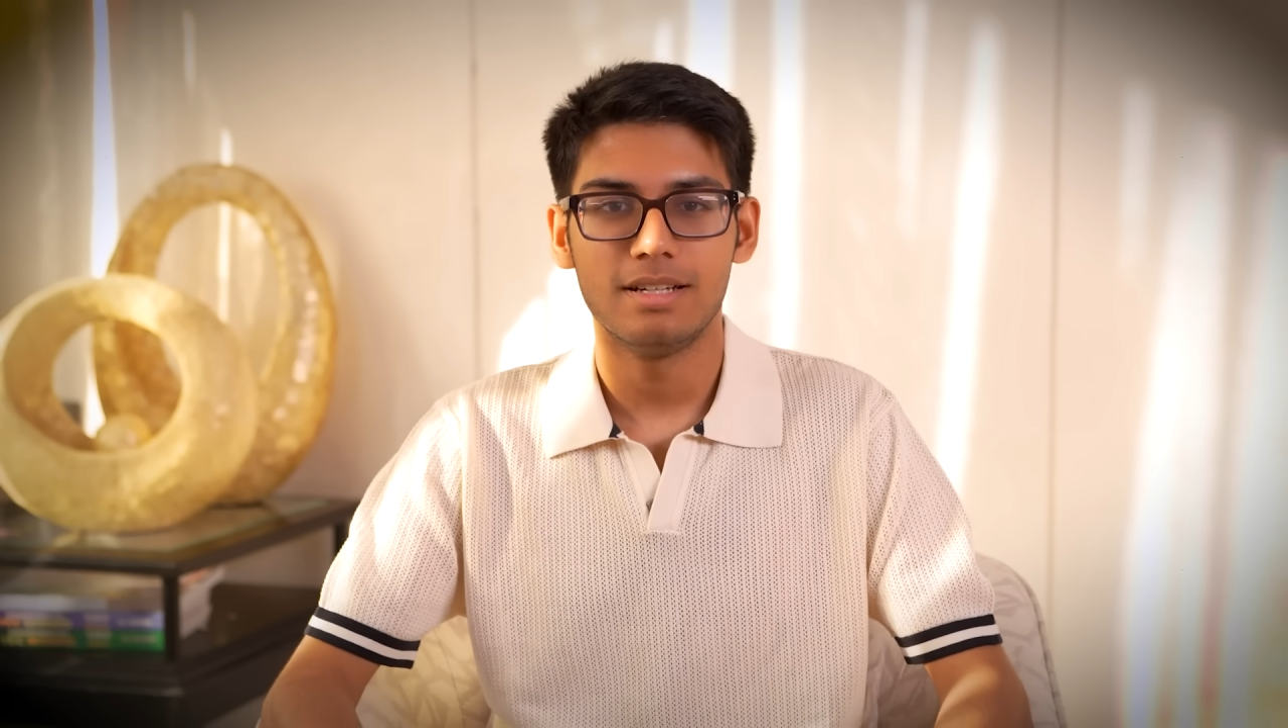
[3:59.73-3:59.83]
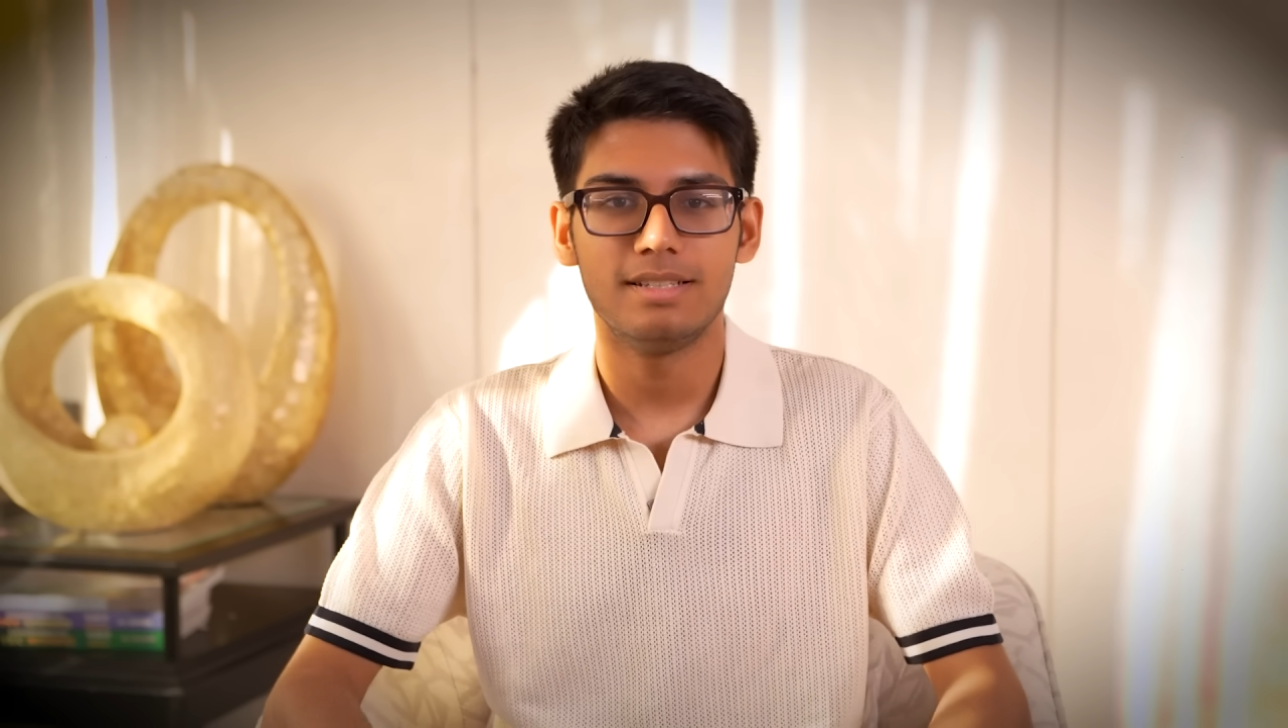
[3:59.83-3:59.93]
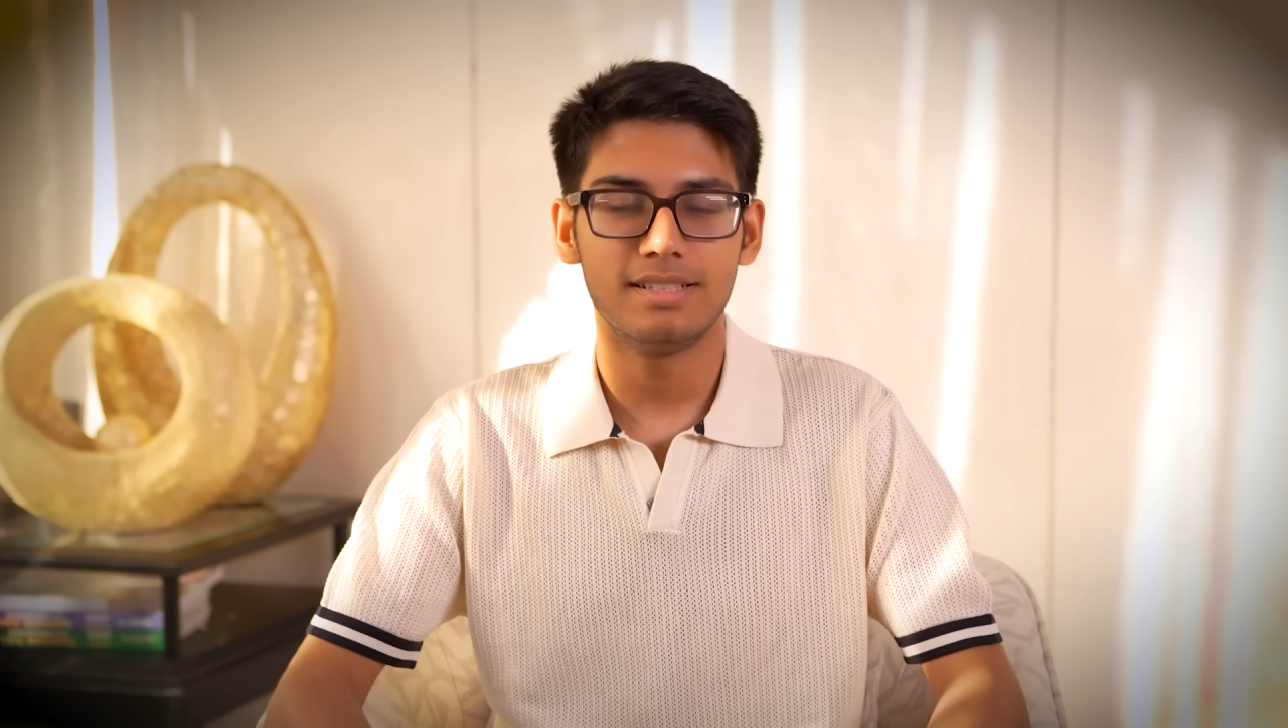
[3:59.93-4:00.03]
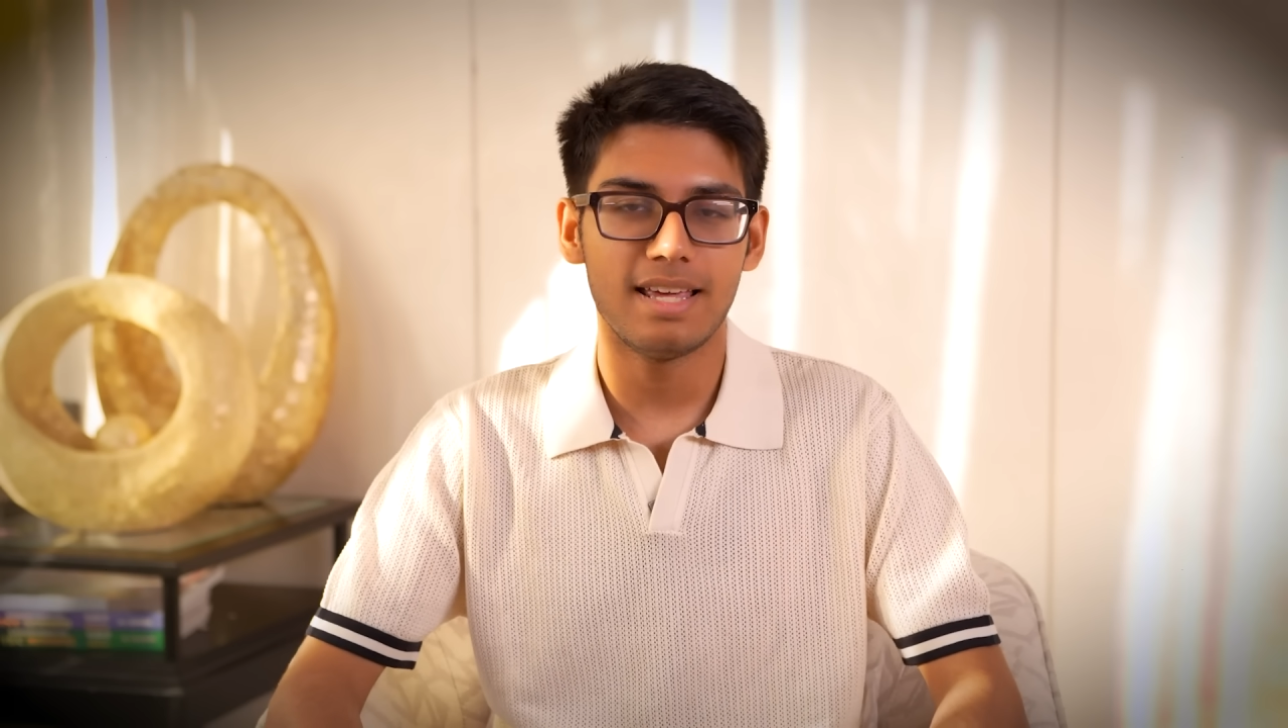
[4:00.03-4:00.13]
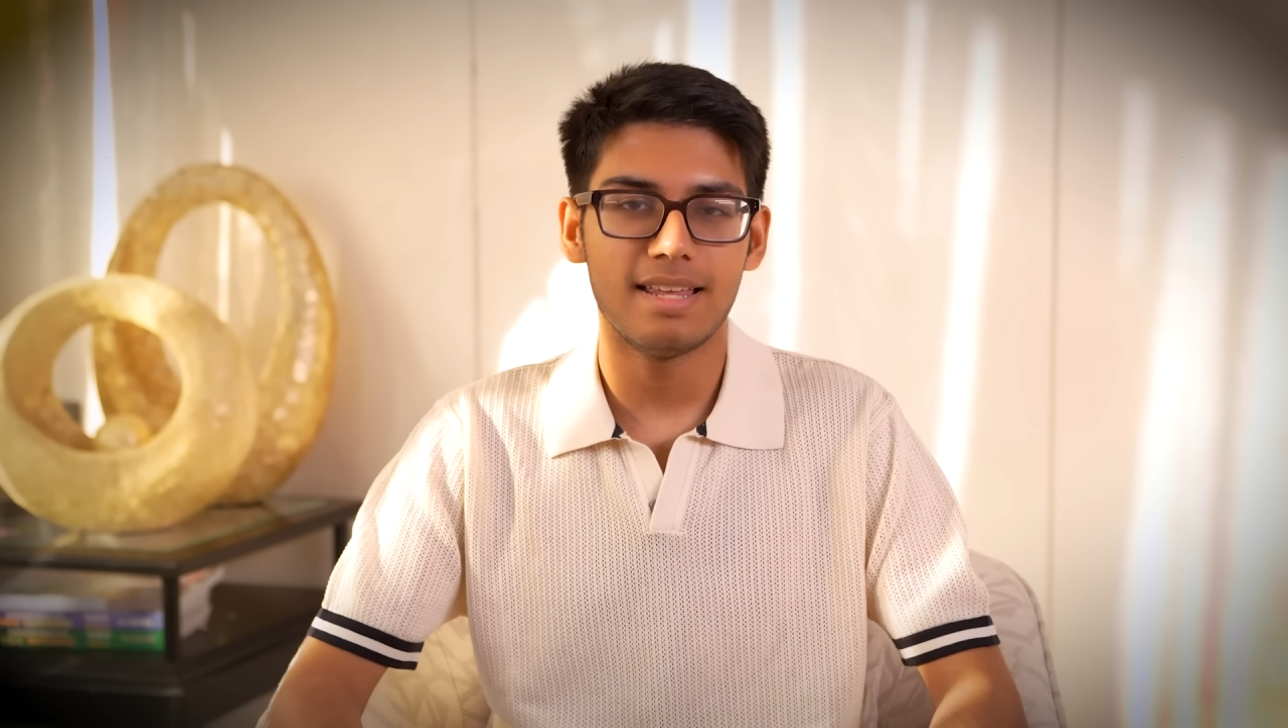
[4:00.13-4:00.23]

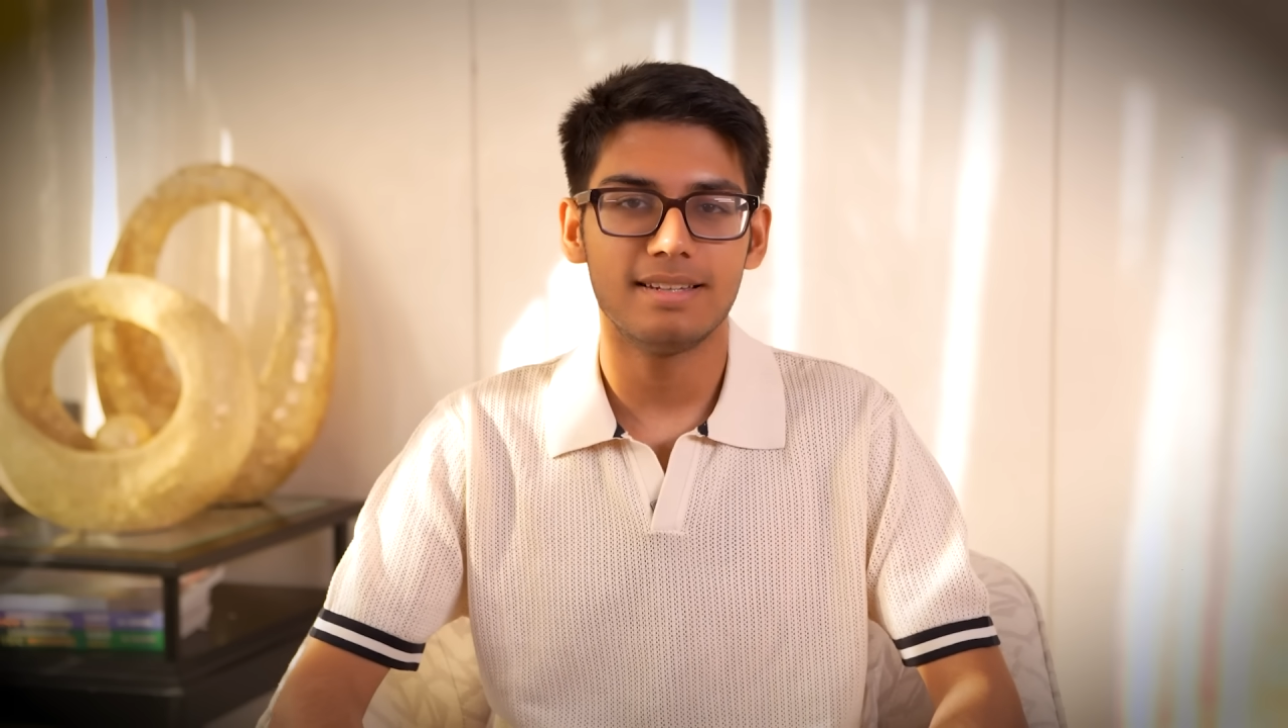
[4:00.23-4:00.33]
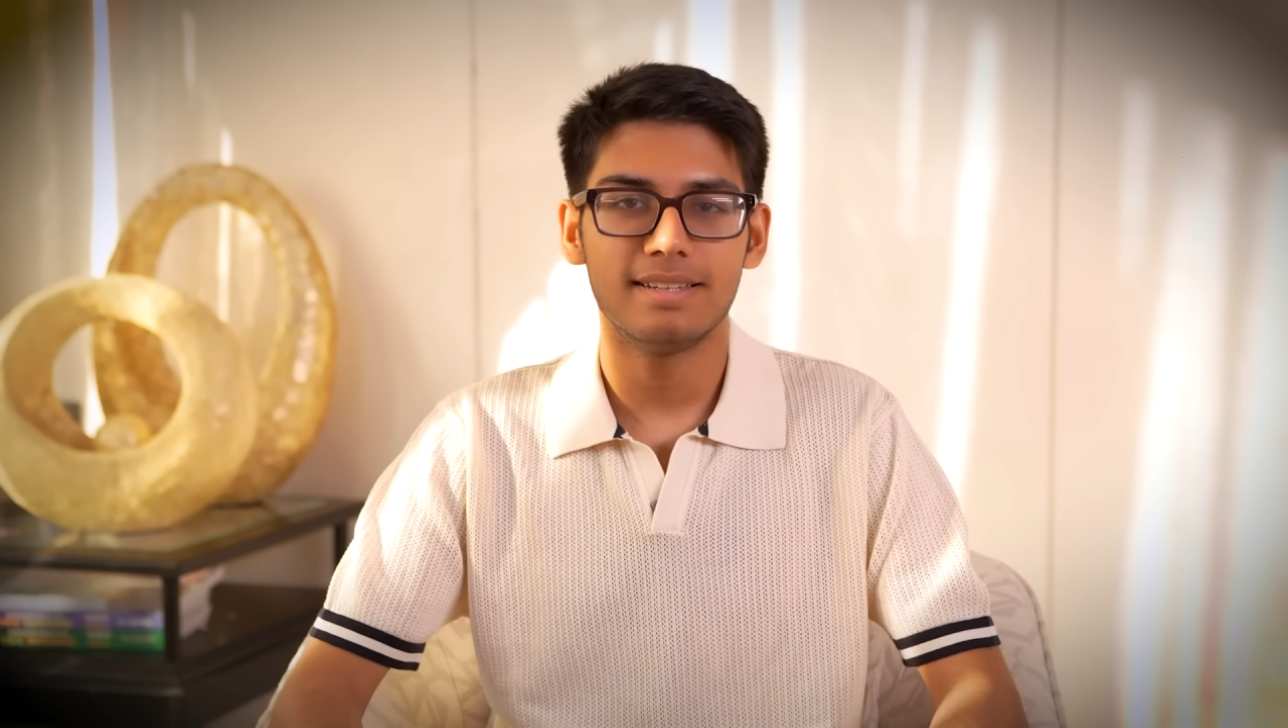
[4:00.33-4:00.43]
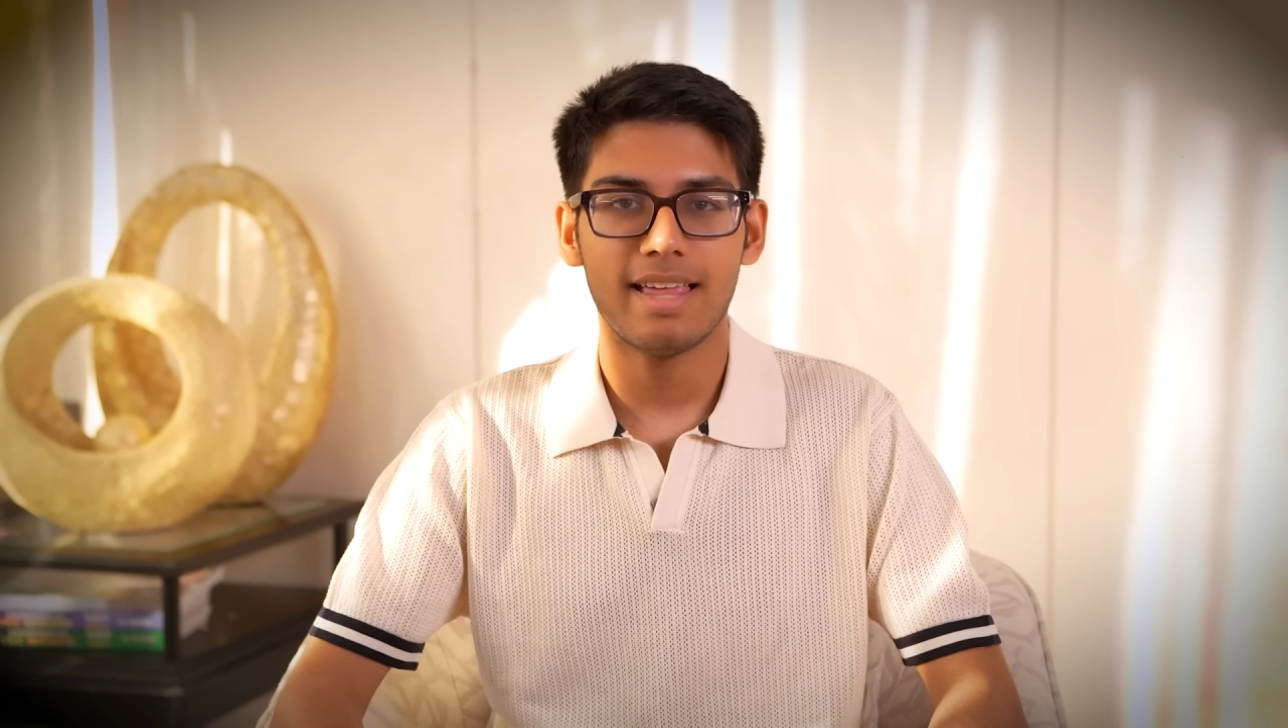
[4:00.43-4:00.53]
Till then,